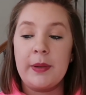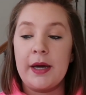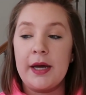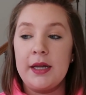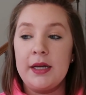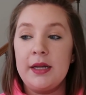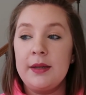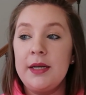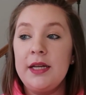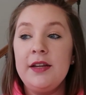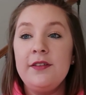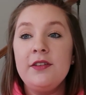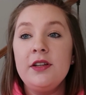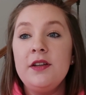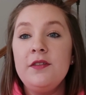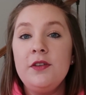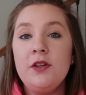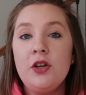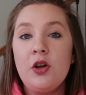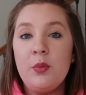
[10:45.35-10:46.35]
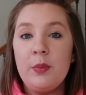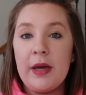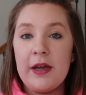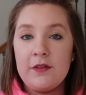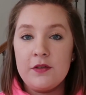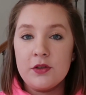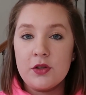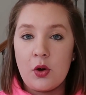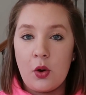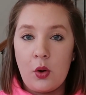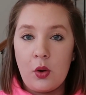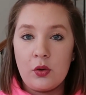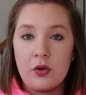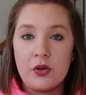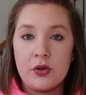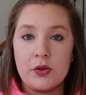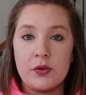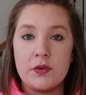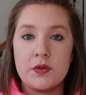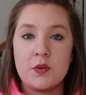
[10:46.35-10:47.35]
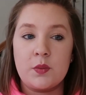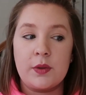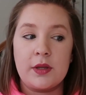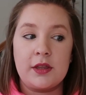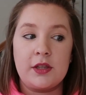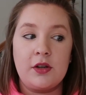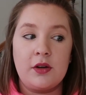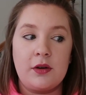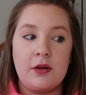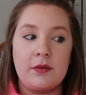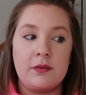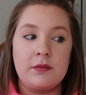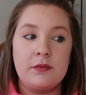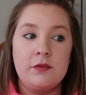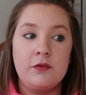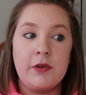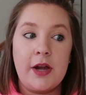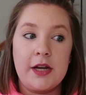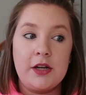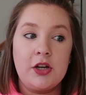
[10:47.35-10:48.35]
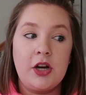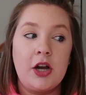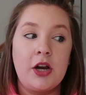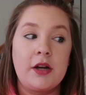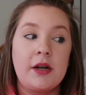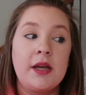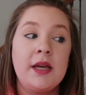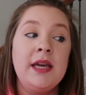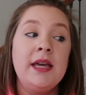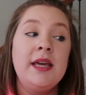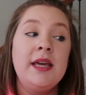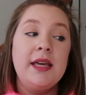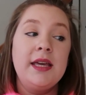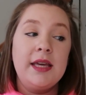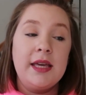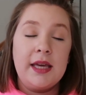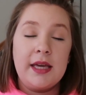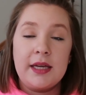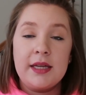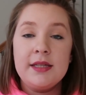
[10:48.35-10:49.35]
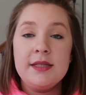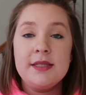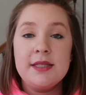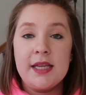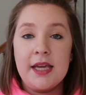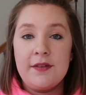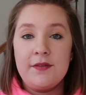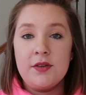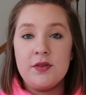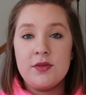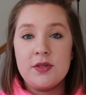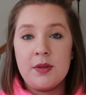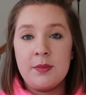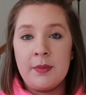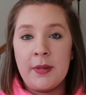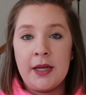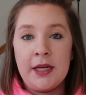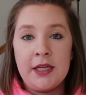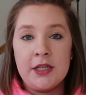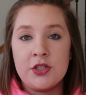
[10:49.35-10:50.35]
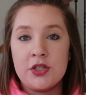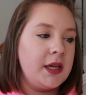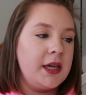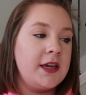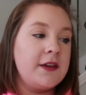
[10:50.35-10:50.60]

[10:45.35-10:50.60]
and even if you don't pay for the whole cruise with your Red card, it can save you some money.